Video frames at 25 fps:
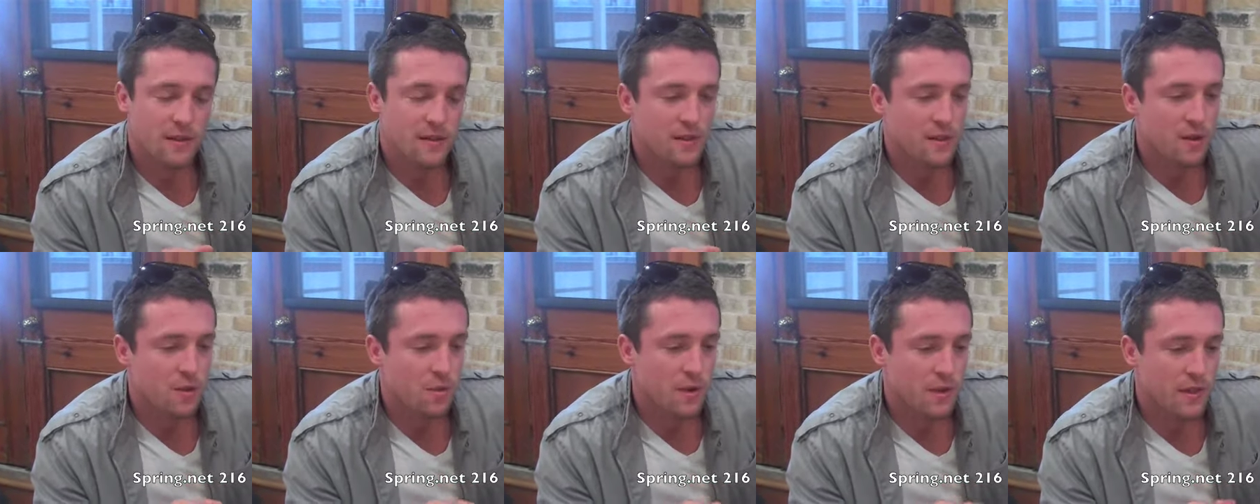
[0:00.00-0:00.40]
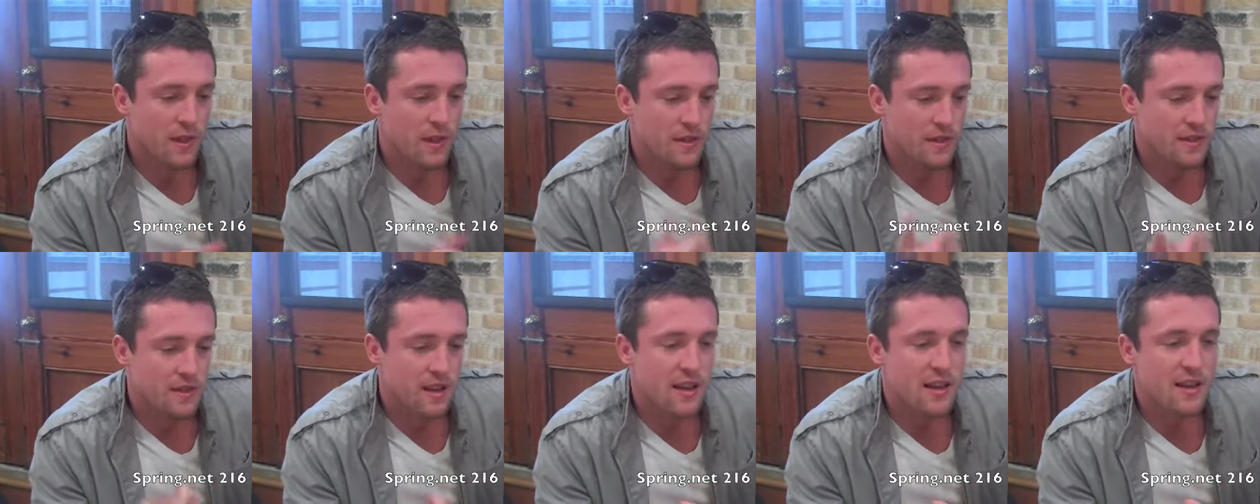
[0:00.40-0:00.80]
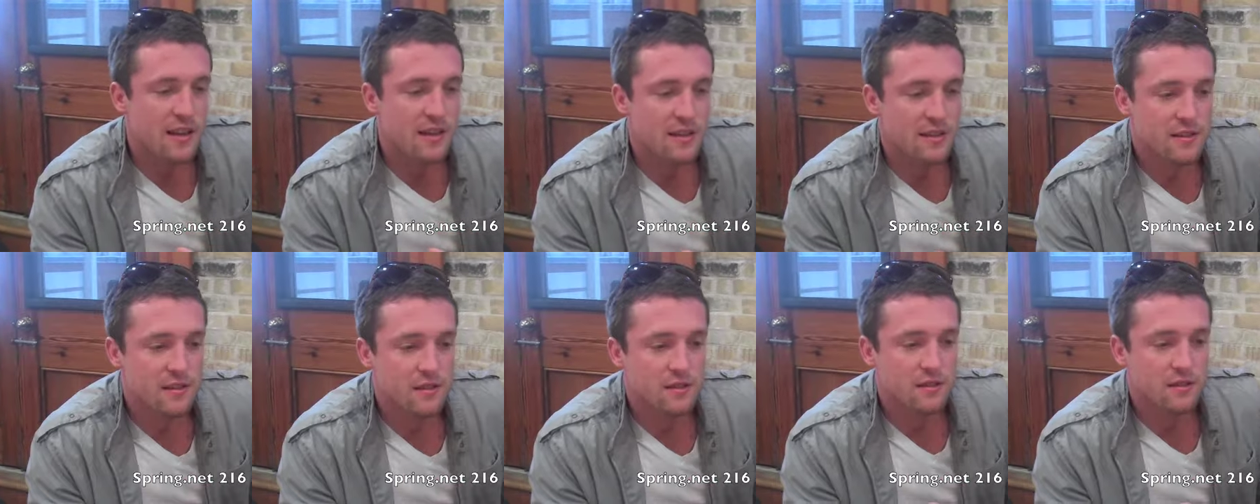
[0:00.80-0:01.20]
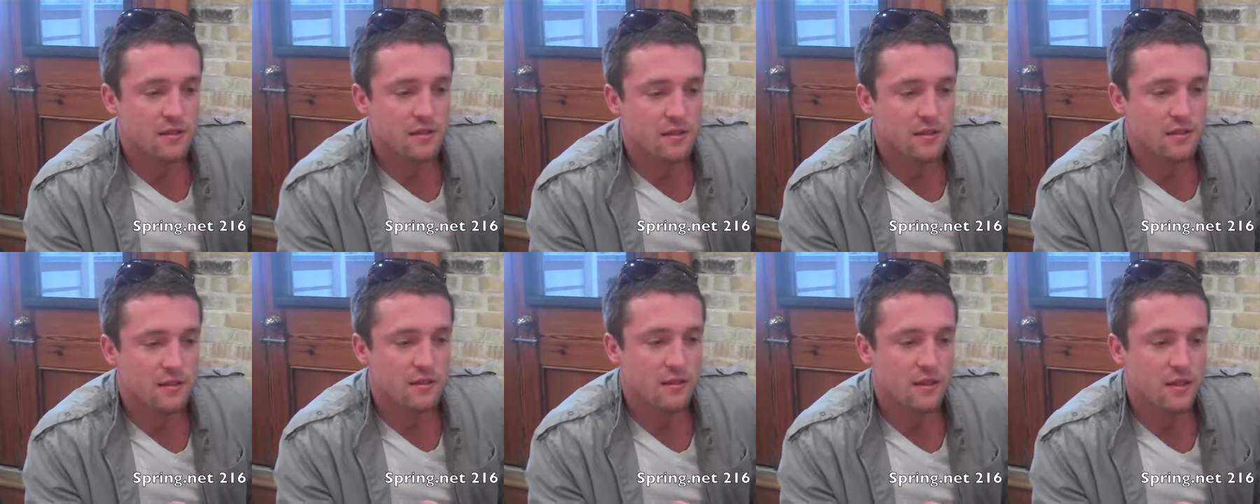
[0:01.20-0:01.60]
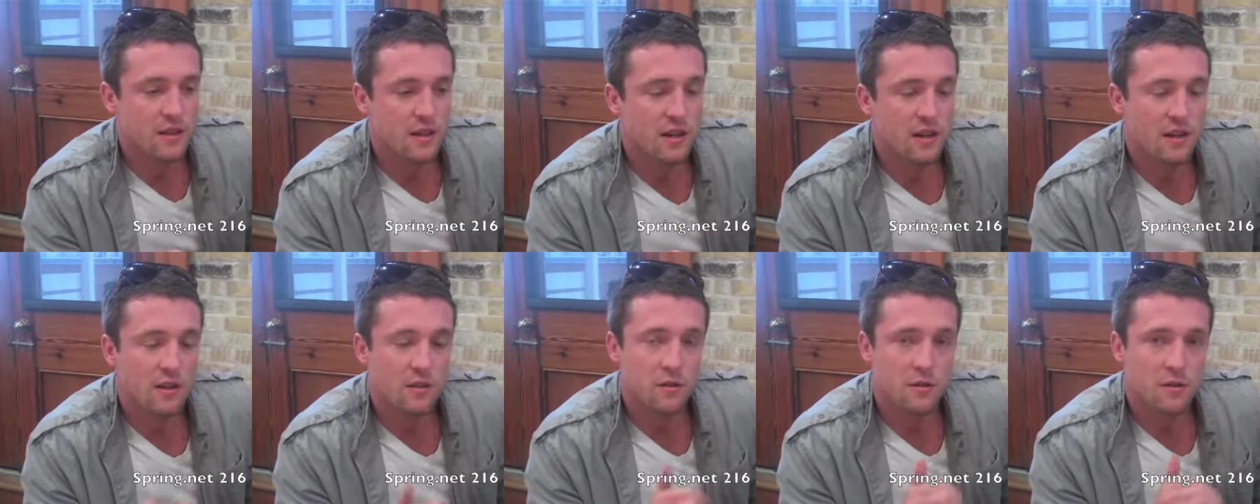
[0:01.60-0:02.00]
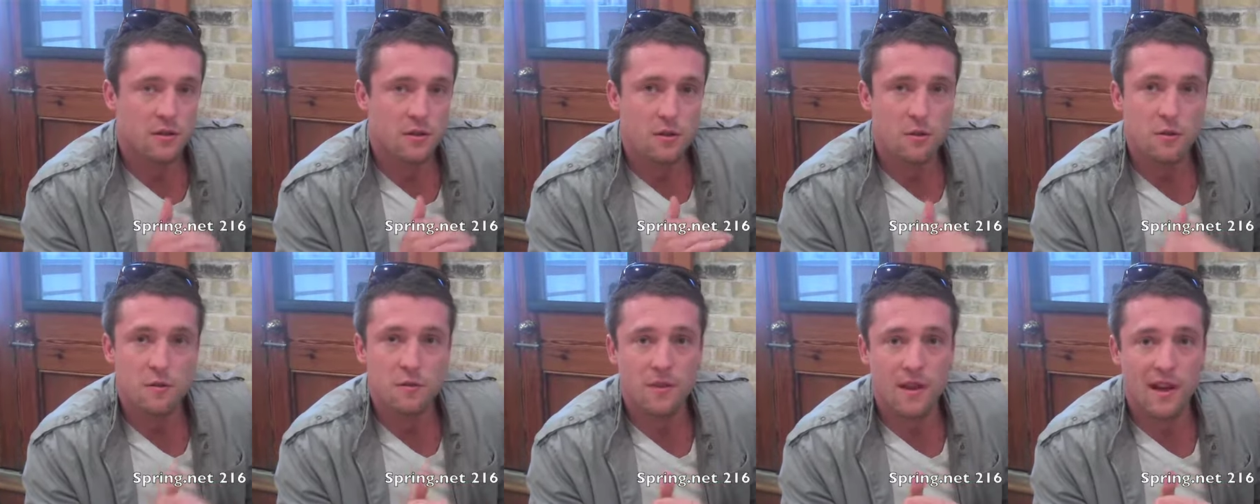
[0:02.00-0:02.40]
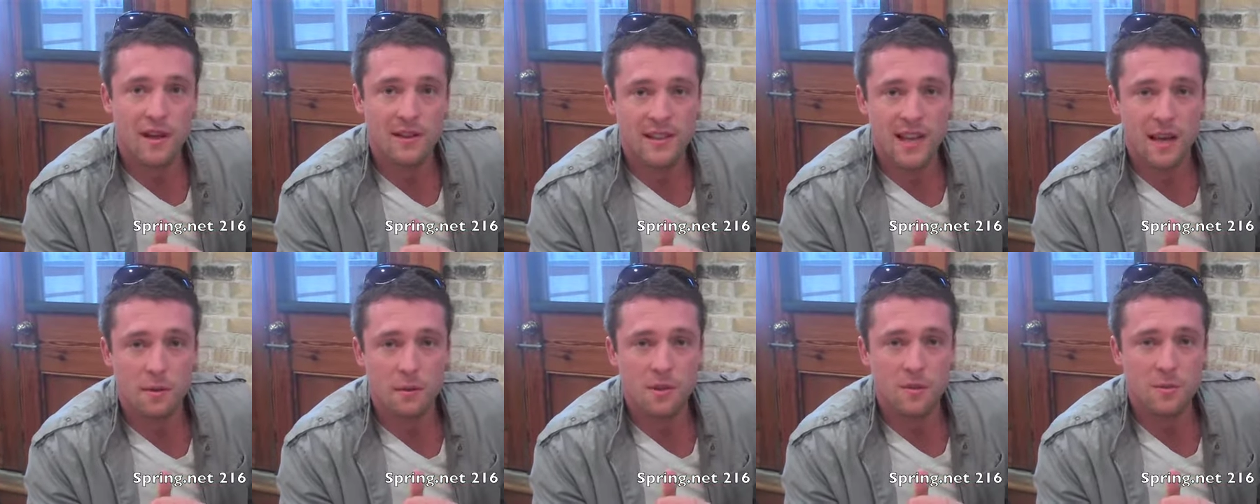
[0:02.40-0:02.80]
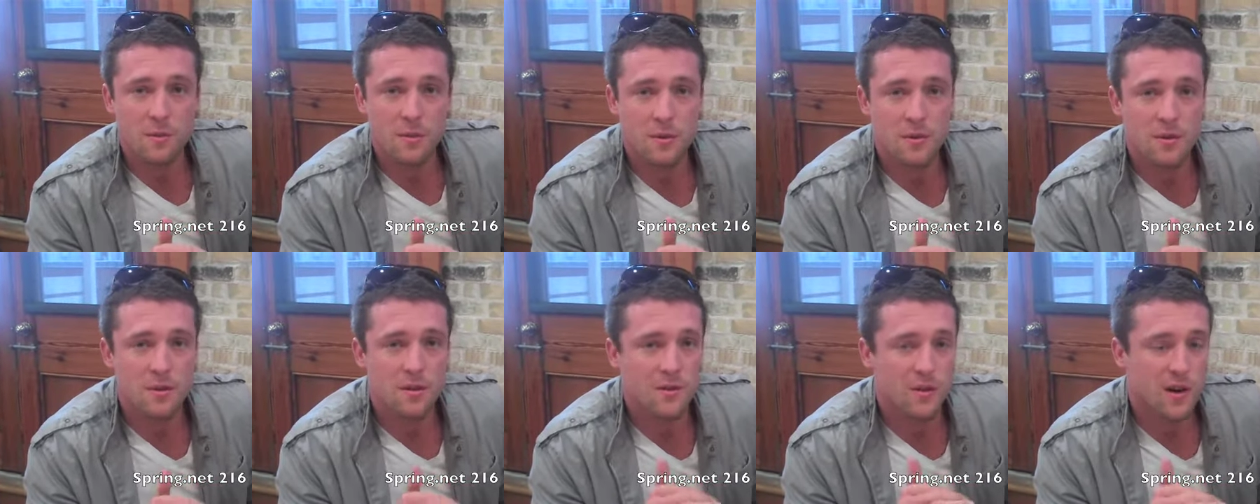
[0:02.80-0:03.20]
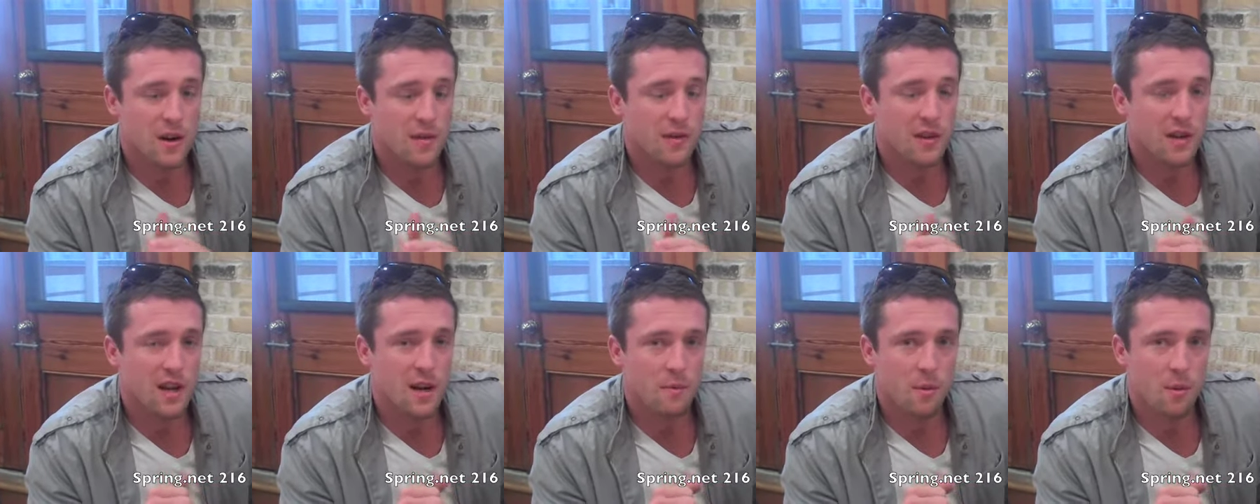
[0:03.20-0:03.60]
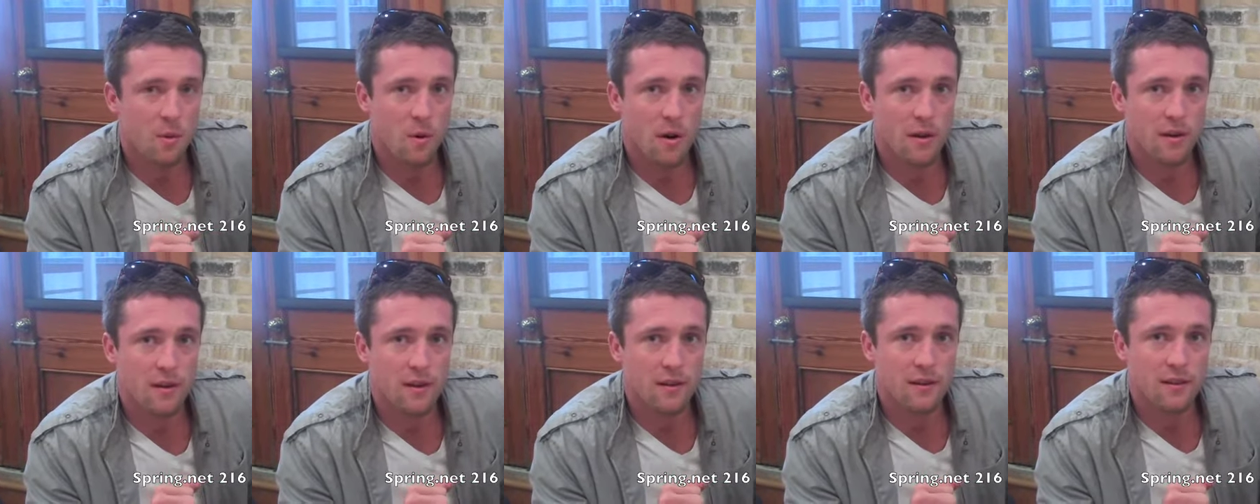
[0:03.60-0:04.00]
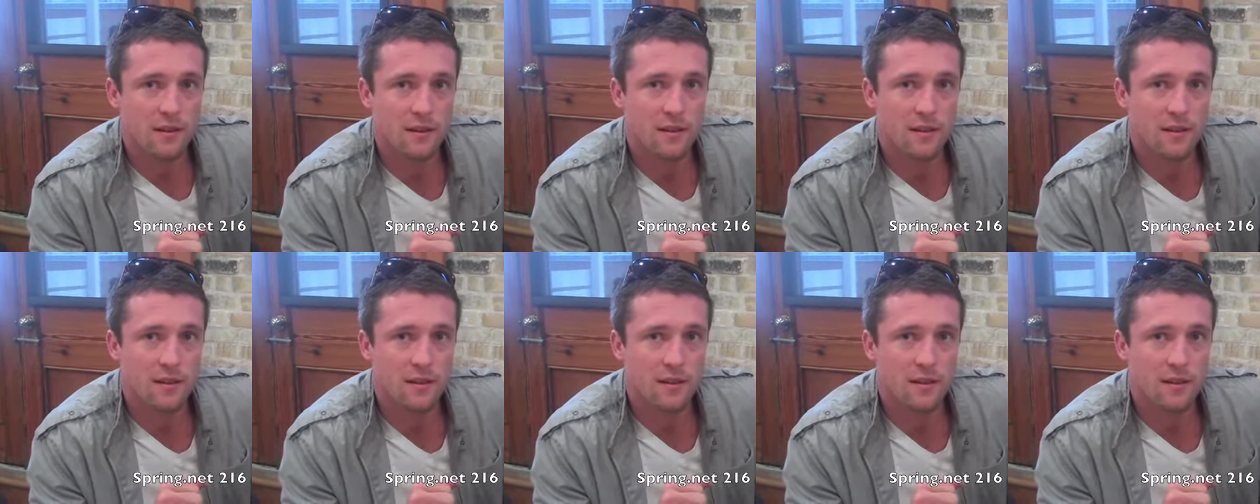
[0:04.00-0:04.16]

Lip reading: And so what they say is you need to use 2 flat tablespoons for every cup of water.